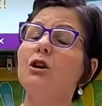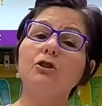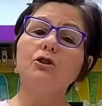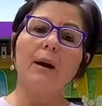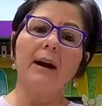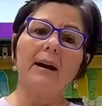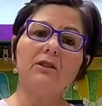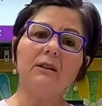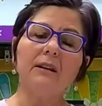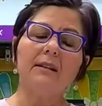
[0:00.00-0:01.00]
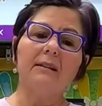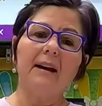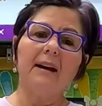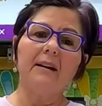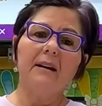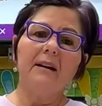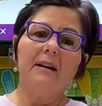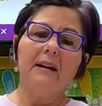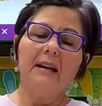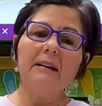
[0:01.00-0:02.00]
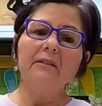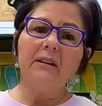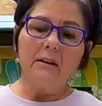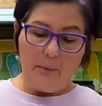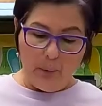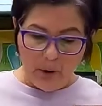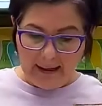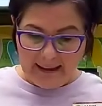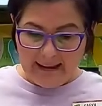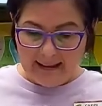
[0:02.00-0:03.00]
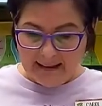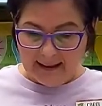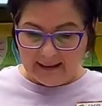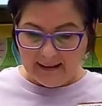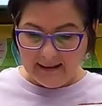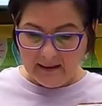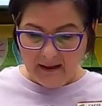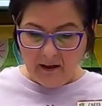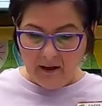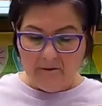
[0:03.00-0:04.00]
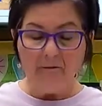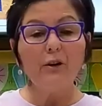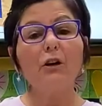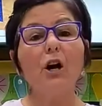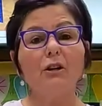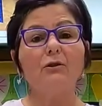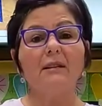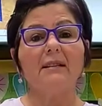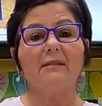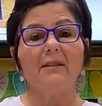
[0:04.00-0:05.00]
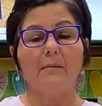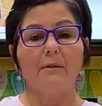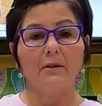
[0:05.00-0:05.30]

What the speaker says: So actually, they even put into this for your contrasting fabric.